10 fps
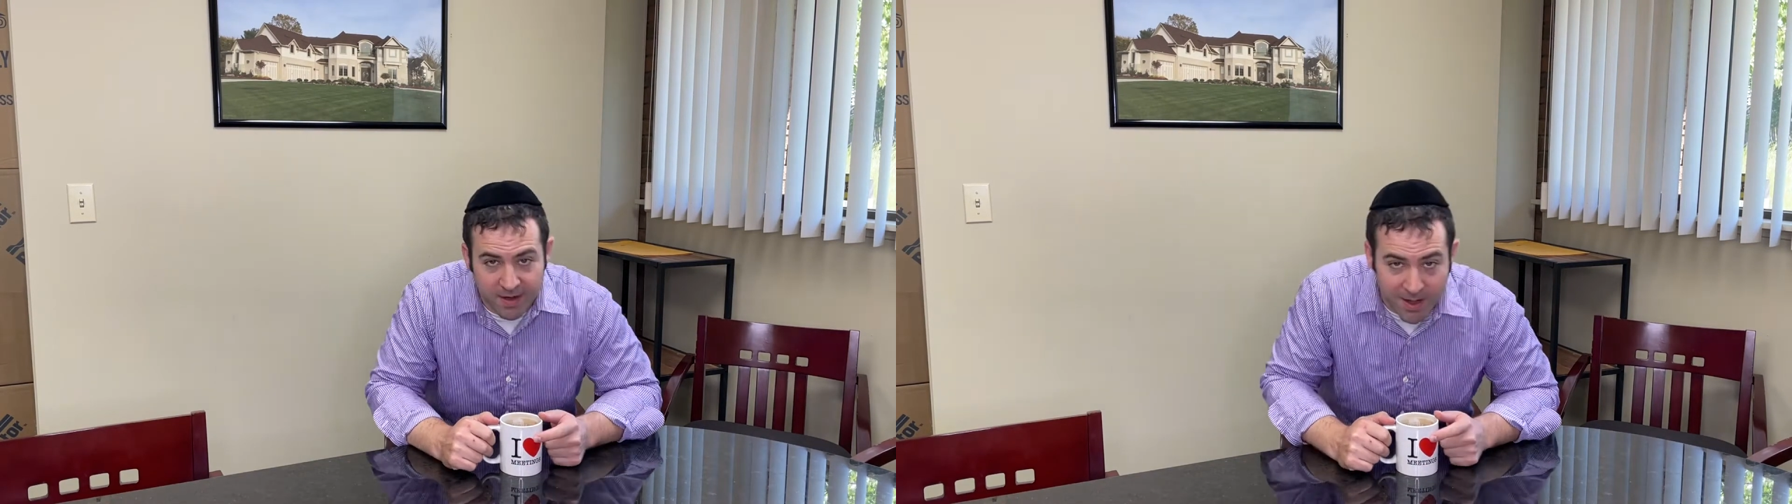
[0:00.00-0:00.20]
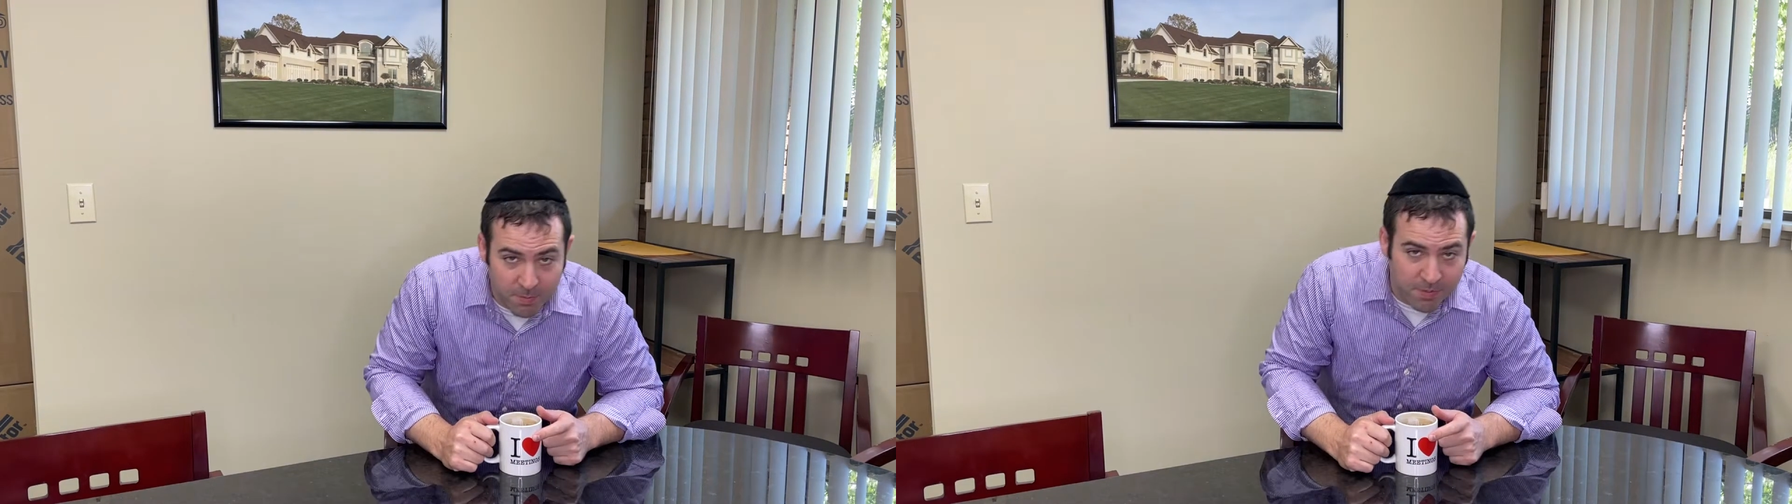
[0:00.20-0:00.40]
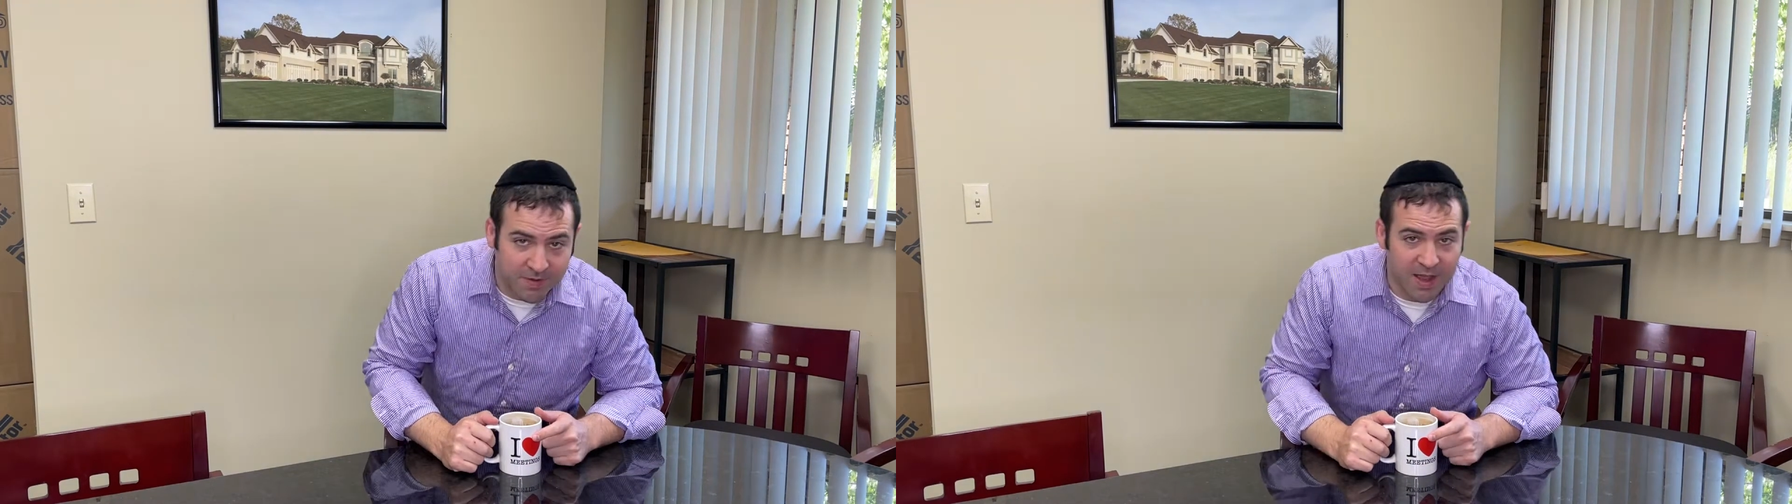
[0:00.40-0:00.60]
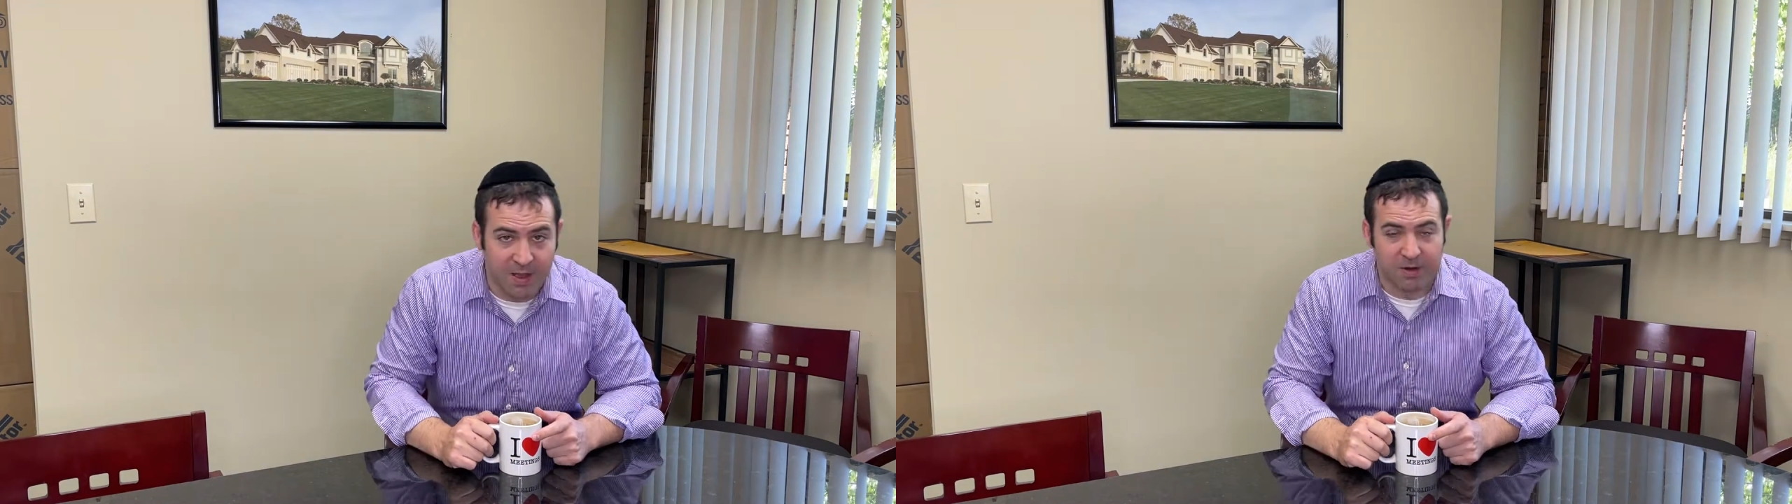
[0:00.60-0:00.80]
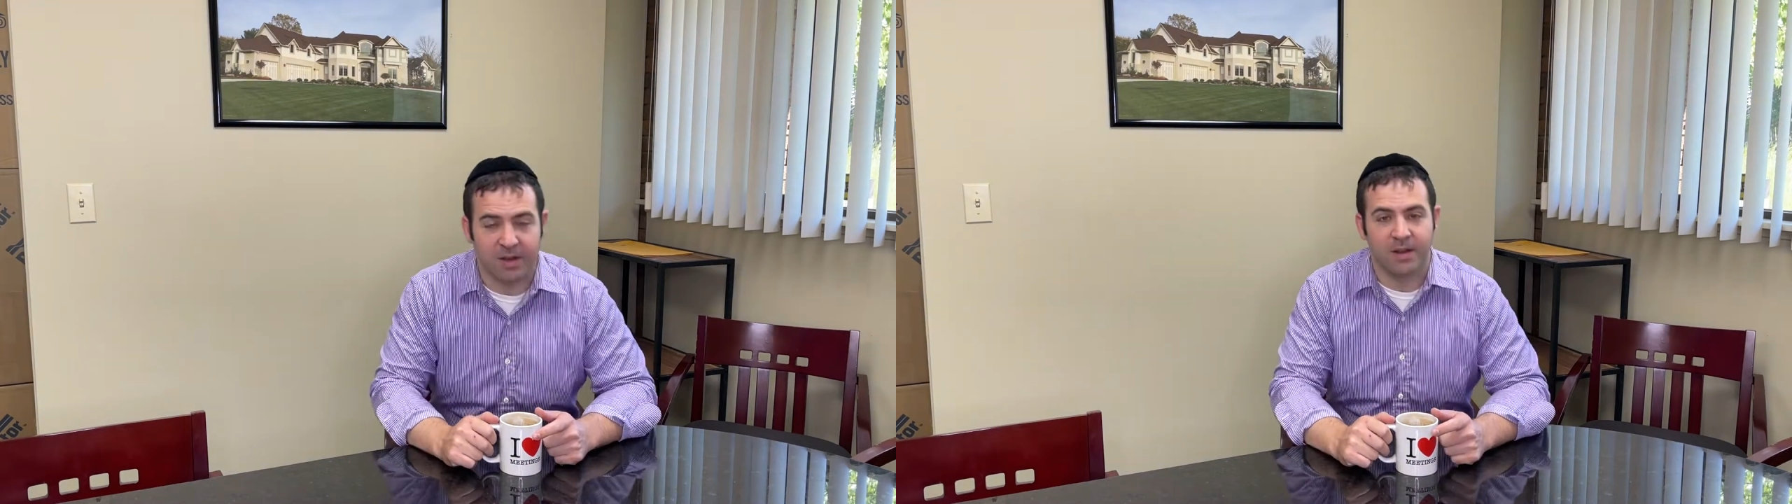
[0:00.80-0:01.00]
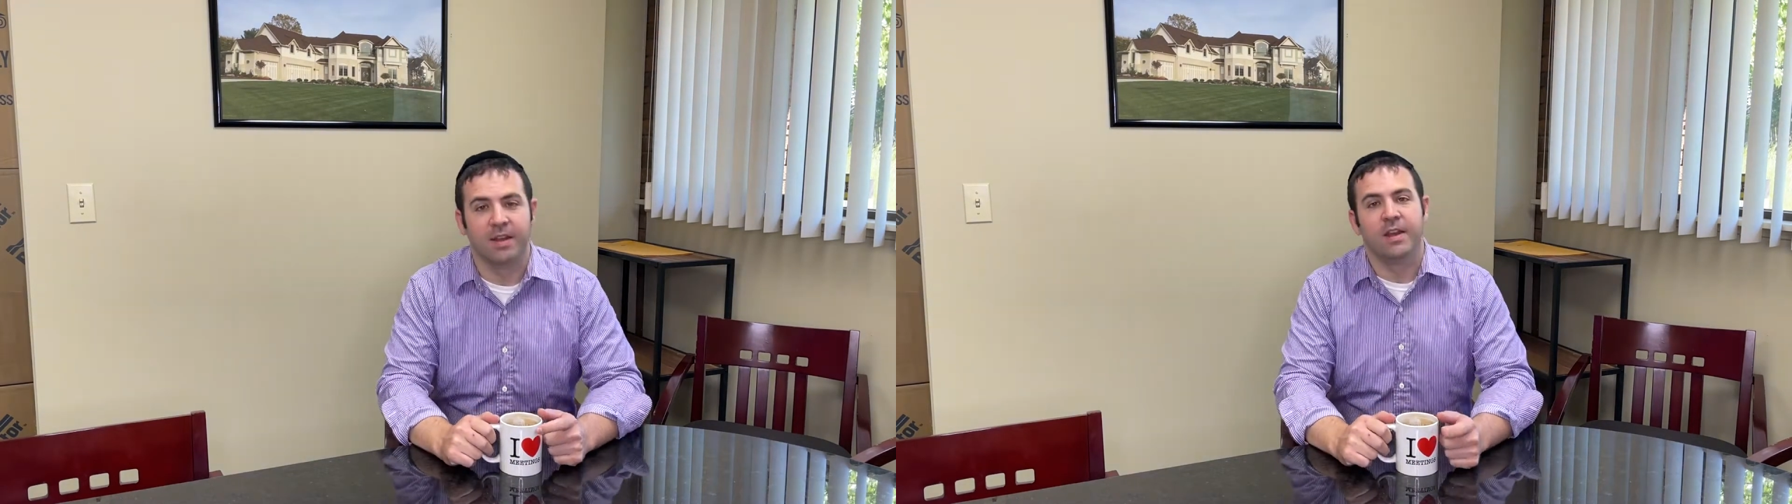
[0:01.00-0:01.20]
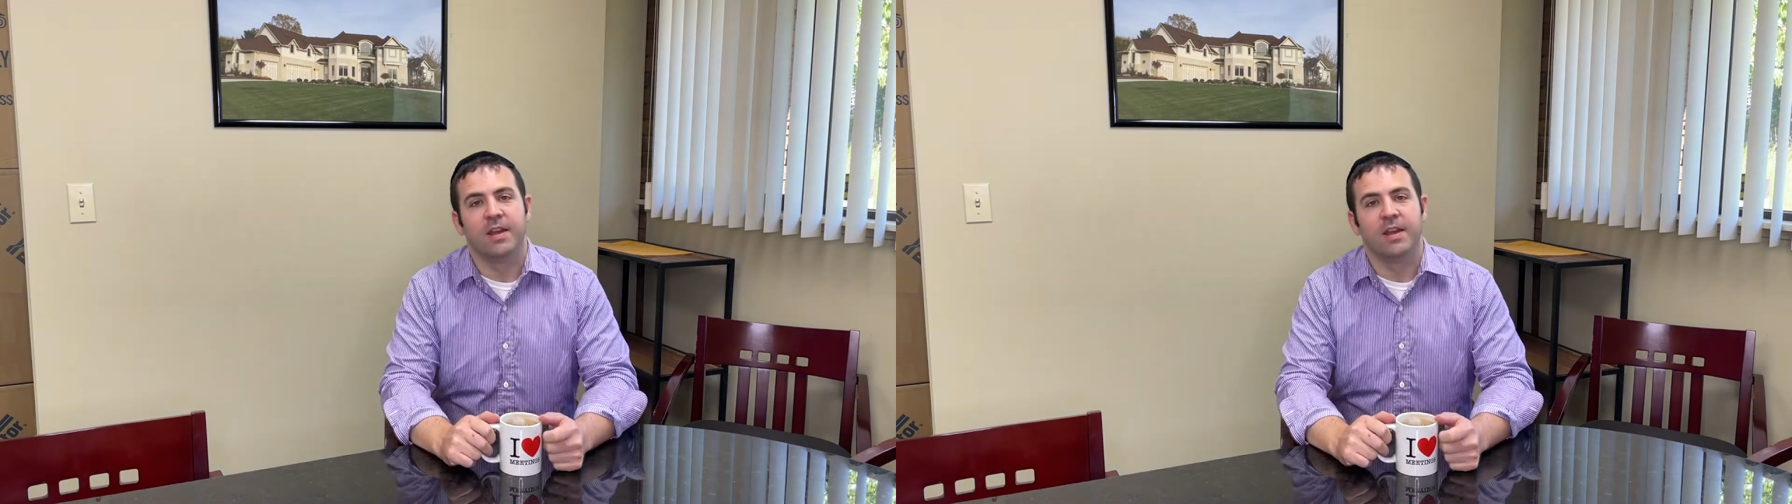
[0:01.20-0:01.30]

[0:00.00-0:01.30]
It helps us out here.